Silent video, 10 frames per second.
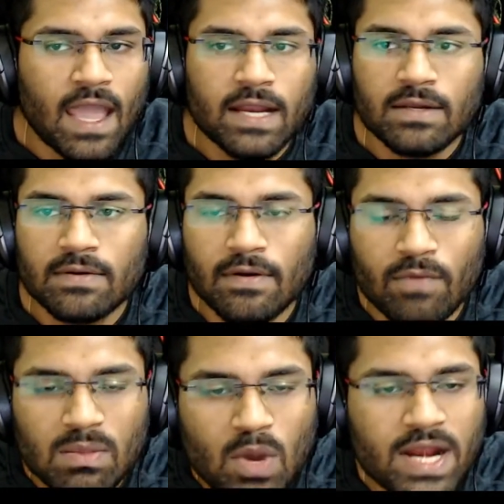And
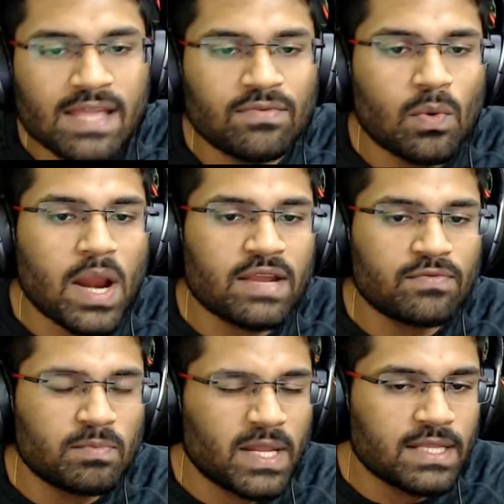one more idea for white
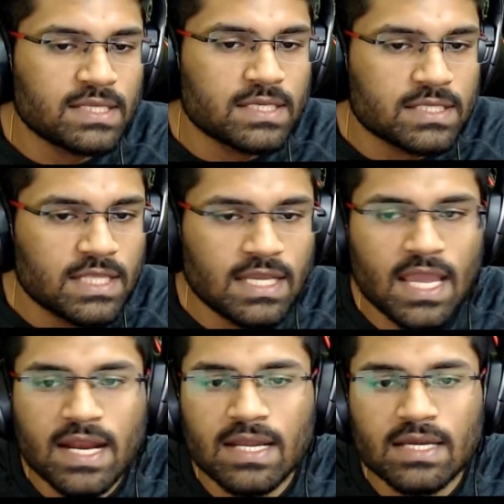after playing this, a
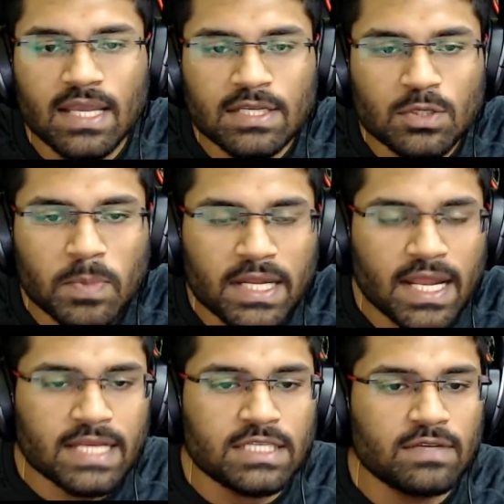sneaky idea, is to play
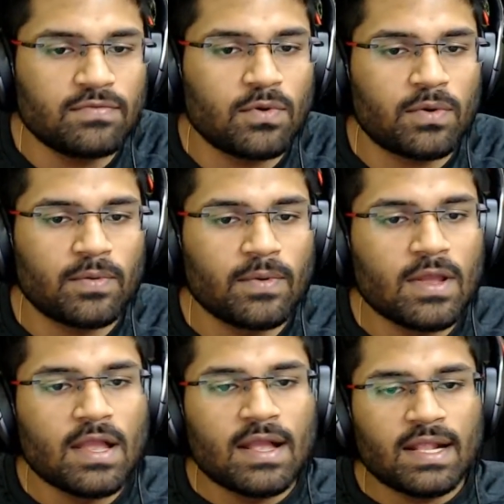knight g4.
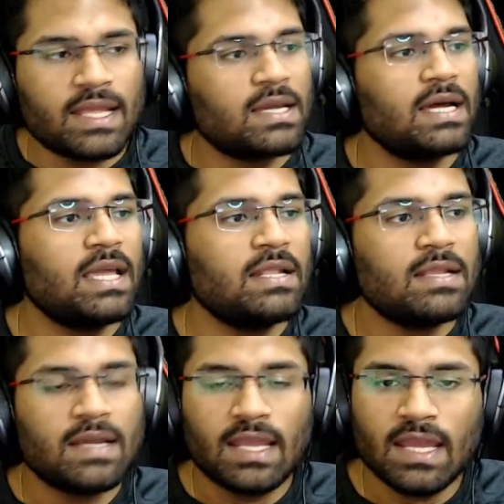Like,
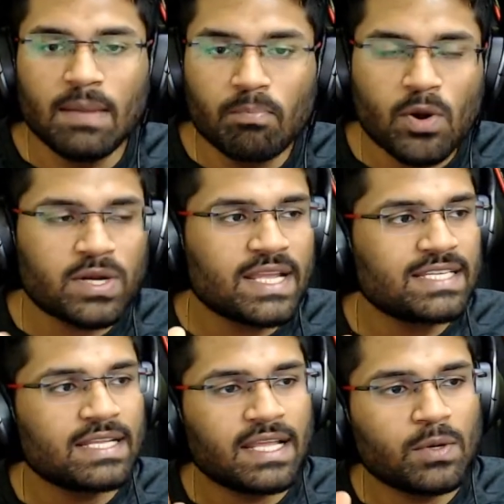again,
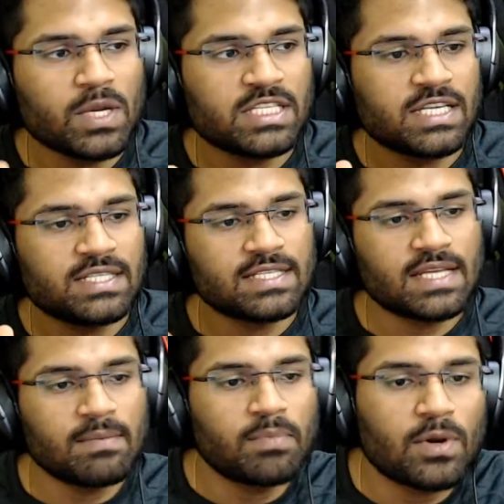like good
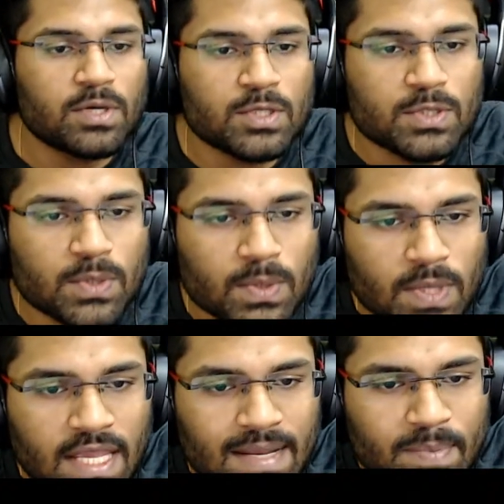exchanges are important.
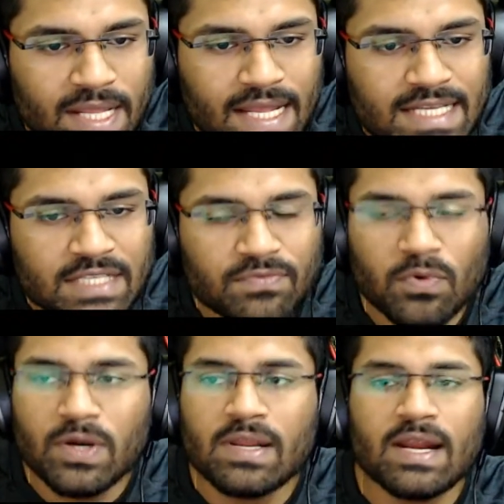So he can play knight
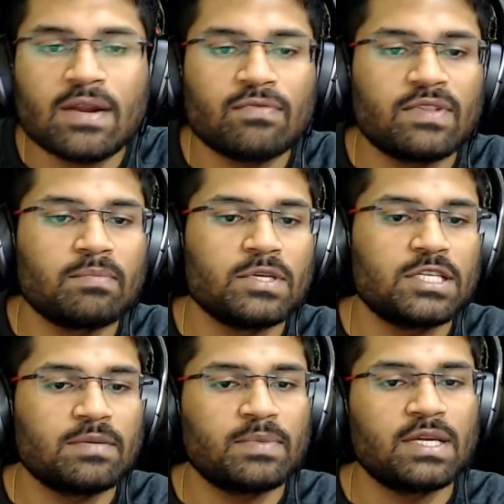g4 and trade off the
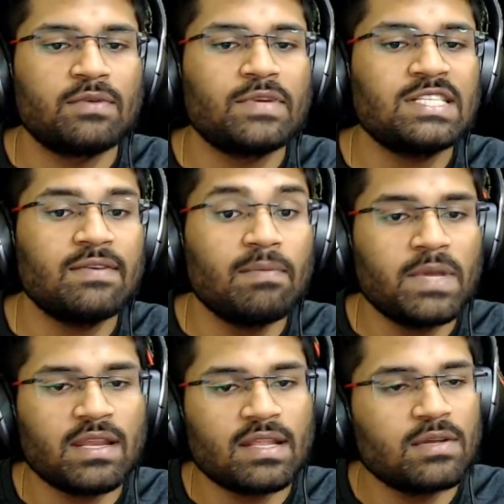bishop here, which could
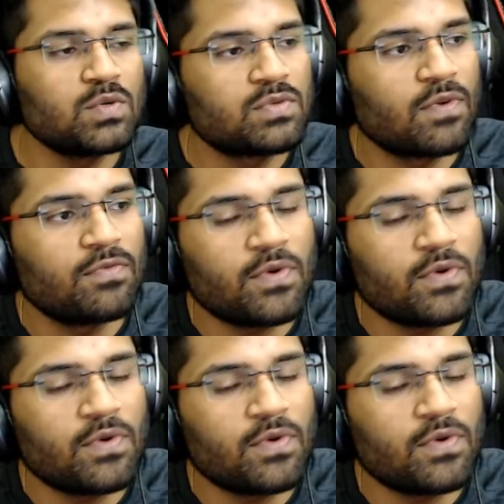be really useful